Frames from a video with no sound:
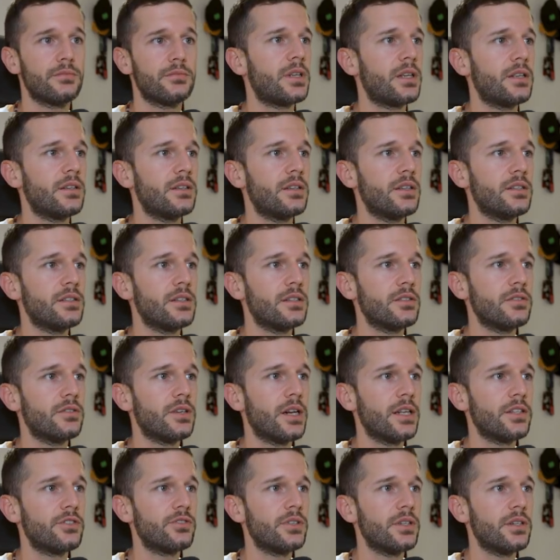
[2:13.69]
And this is
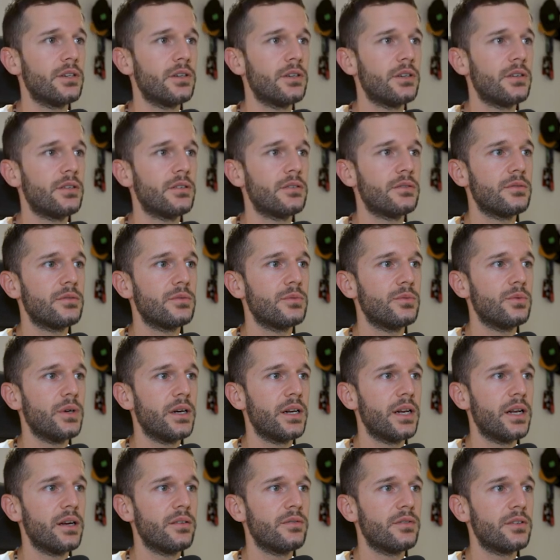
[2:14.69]
gonna trigger
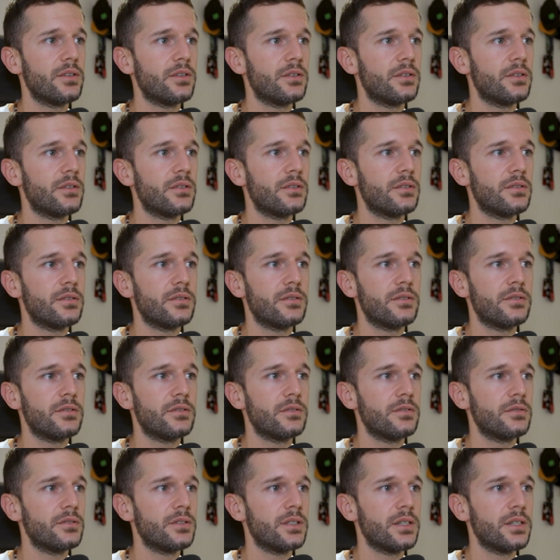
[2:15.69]
whenever